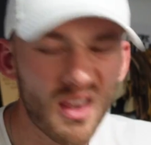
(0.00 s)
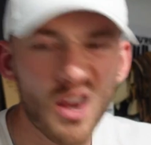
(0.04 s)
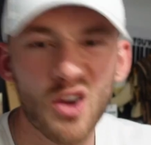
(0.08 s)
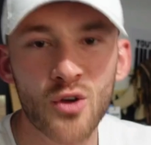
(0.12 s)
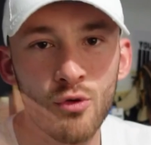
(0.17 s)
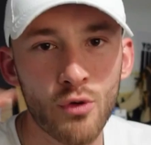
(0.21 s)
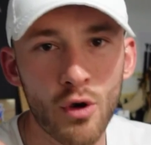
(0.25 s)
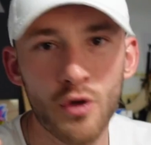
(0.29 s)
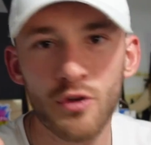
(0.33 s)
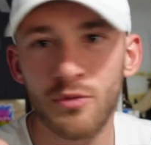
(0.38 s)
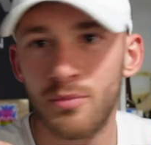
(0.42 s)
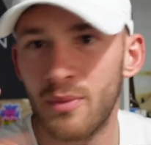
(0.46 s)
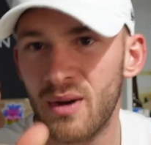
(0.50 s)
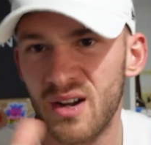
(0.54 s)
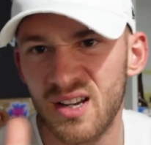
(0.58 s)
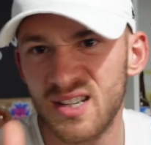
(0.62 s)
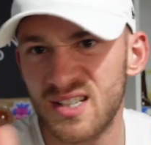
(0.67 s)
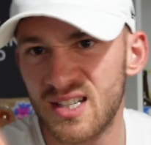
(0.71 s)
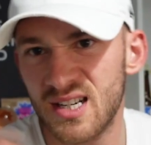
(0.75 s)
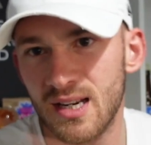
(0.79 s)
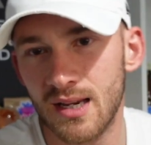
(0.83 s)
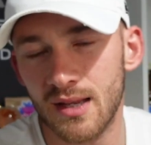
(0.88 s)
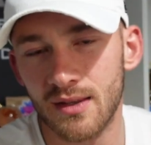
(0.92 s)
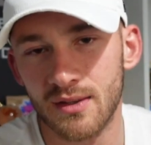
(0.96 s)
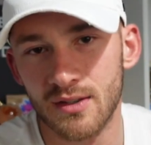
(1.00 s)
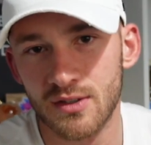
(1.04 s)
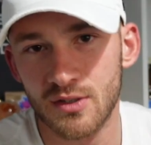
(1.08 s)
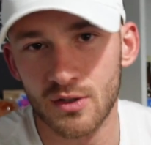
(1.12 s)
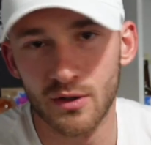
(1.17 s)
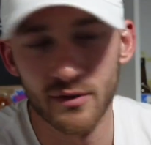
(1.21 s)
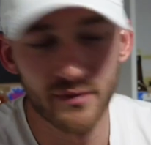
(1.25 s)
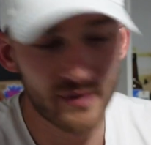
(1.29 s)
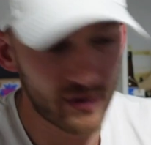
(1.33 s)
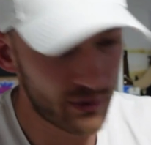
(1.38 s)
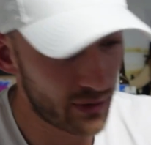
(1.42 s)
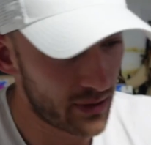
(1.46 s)
growth mindset, the
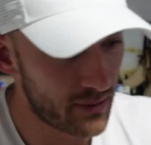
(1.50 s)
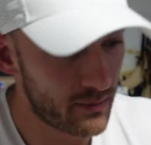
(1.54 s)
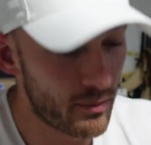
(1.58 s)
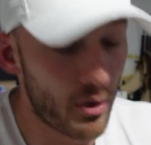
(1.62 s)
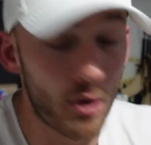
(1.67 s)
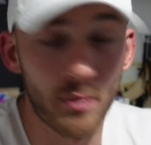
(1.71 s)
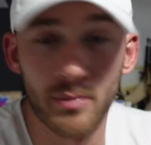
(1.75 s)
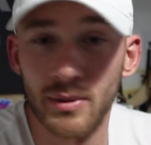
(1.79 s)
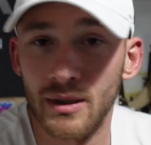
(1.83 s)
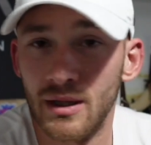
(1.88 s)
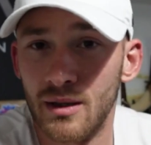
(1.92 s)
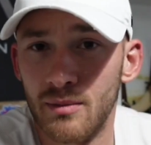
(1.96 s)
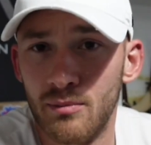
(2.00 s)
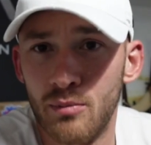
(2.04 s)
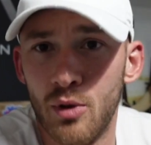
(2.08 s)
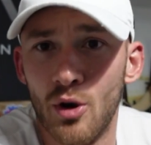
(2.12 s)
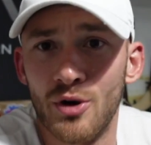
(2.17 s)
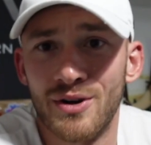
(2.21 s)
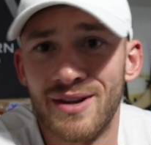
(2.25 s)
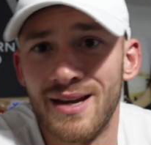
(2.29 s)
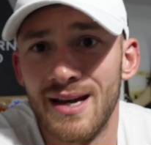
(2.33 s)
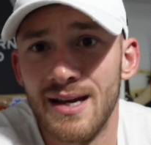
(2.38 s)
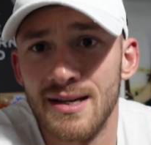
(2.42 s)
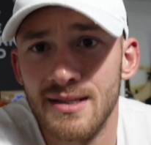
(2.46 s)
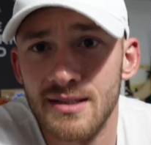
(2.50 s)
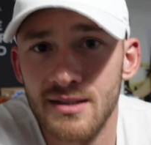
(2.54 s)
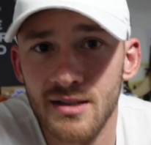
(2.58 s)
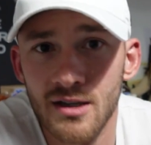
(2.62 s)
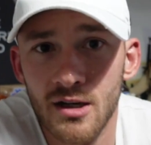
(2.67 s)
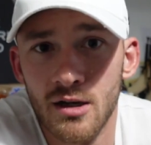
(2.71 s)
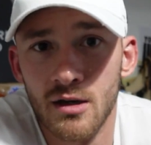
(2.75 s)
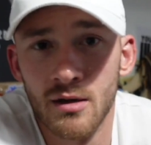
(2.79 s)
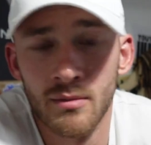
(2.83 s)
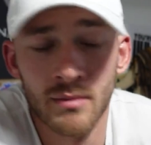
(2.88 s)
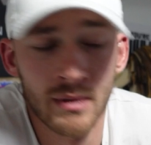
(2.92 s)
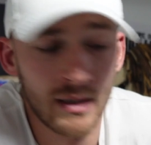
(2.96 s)
sort of very popular podcast
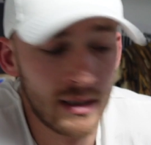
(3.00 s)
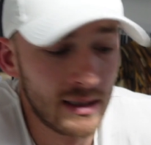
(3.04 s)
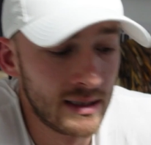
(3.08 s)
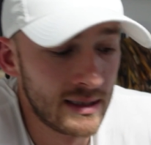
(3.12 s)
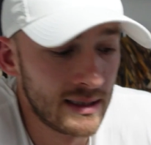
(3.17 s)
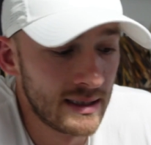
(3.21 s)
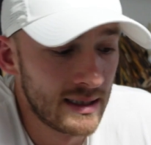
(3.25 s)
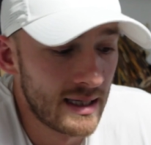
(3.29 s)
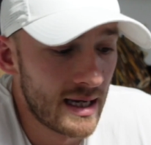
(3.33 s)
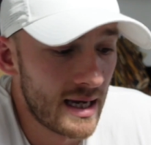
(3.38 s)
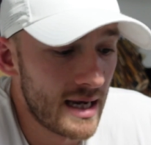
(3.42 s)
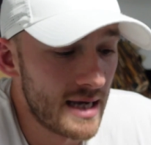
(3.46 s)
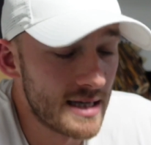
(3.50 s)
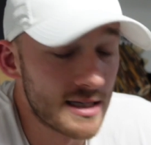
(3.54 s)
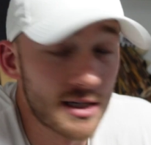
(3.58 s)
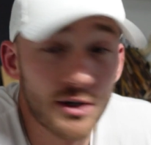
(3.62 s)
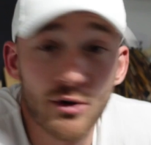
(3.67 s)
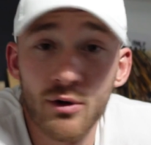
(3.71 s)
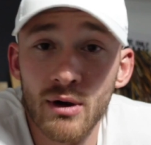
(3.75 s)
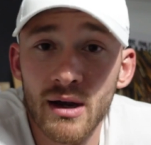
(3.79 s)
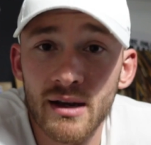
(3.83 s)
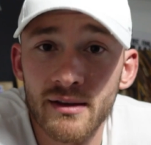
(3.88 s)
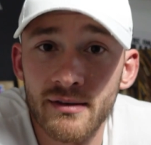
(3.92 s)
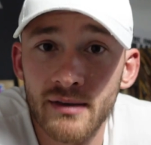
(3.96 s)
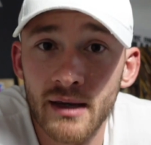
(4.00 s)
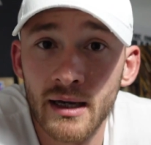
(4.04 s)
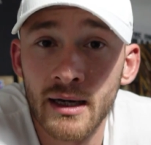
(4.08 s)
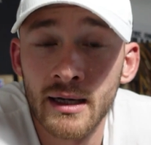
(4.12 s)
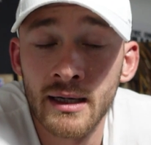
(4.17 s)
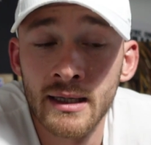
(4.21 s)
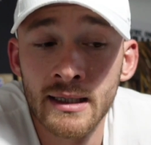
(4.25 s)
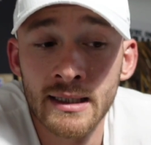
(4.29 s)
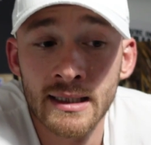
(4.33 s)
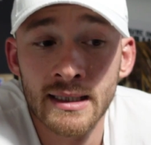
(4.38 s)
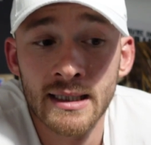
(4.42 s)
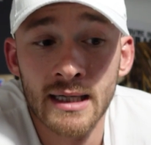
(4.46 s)
term, is a great
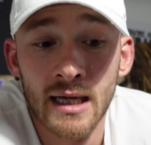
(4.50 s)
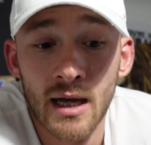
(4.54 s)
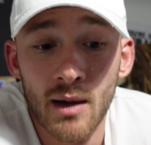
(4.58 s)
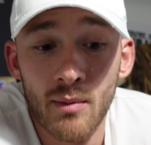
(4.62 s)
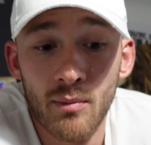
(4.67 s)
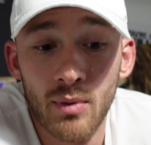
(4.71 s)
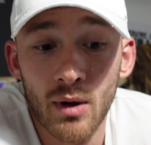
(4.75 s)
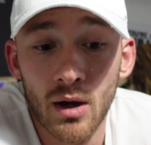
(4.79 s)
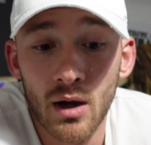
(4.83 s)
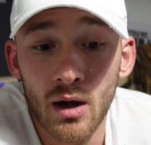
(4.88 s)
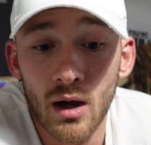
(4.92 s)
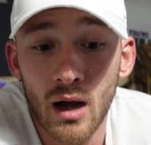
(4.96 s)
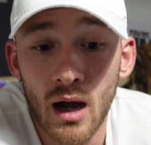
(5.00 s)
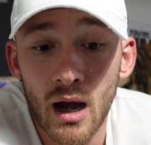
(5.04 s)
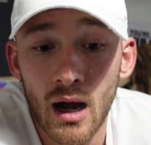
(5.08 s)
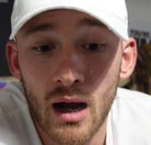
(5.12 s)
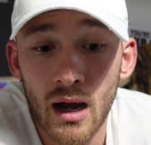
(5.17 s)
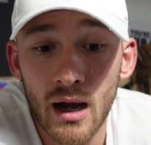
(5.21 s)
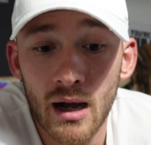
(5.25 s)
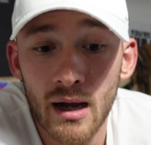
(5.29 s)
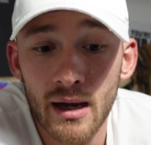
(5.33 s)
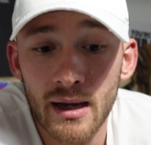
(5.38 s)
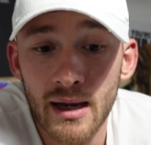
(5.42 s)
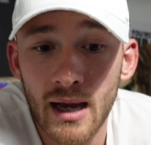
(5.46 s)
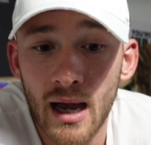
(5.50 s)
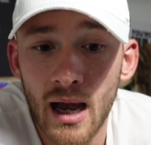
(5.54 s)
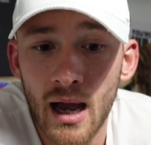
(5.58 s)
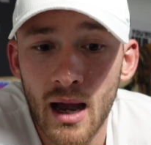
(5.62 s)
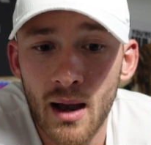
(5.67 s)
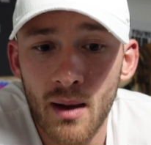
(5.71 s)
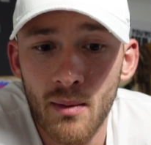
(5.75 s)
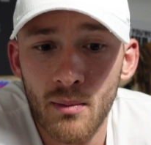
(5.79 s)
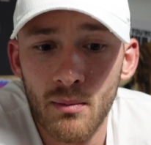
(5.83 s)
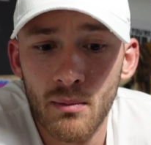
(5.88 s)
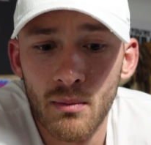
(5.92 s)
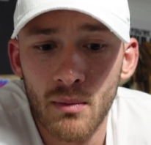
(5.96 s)
thing. But I
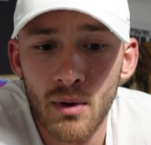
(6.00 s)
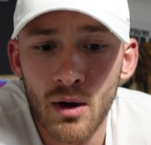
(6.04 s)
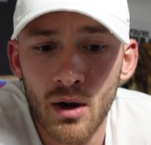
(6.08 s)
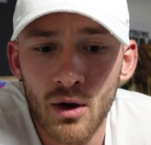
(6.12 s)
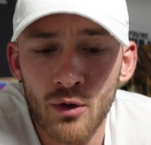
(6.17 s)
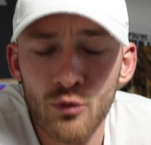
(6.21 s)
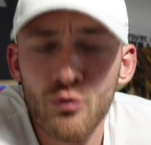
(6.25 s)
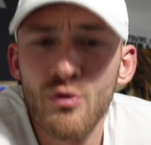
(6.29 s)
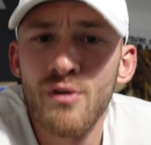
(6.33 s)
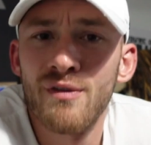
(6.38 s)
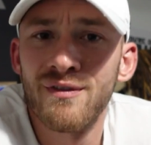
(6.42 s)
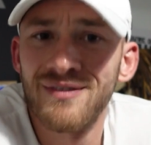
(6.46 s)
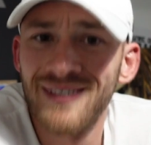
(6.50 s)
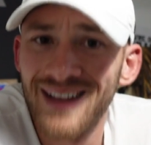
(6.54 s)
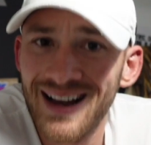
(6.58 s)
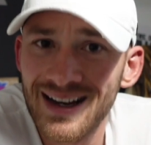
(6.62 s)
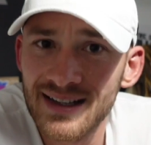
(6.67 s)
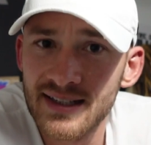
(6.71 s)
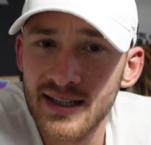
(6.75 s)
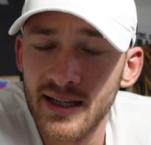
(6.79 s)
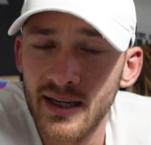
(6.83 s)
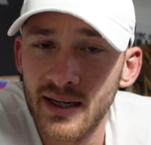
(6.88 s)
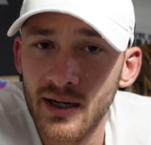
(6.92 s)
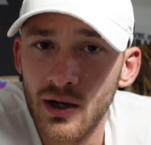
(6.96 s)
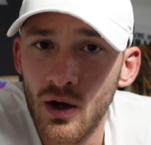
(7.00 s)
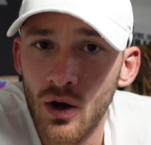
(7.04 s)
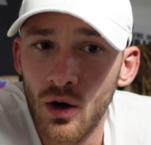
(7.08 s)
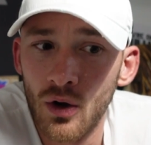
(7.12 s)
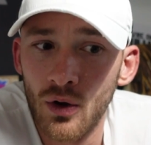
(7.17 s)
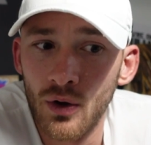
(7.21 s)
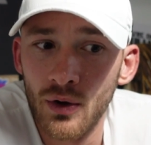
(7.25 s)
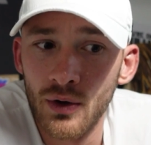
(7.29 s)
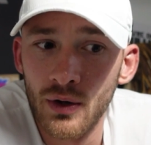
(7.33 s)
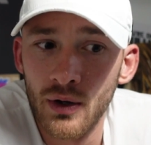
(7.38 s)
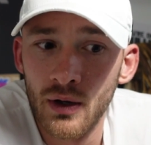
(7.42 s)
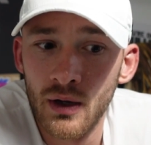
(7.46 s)
am reflecting
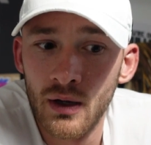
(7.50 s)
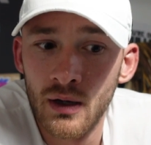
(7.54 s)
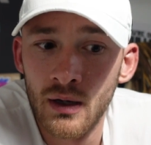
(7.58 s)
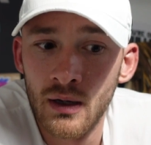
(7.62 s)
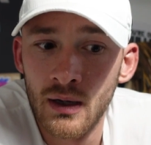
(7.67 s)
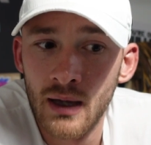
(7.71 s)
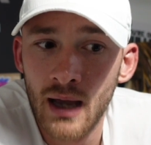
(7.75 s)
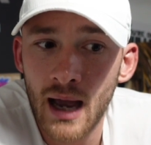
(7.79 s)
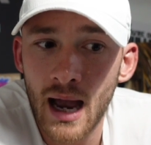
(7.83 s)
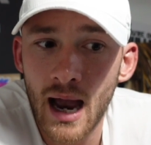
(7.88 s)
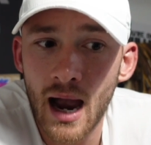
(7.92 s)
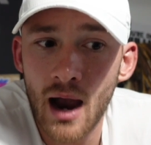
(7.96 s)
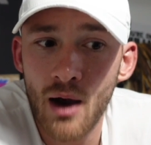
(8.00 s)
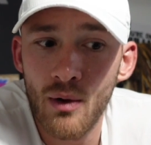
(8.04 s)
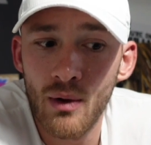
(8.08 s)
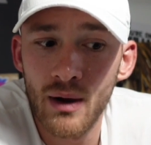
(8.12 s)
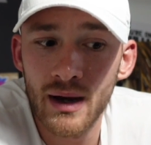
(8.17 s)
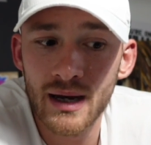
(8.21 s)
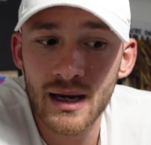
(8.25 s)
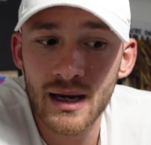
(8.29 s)
on how I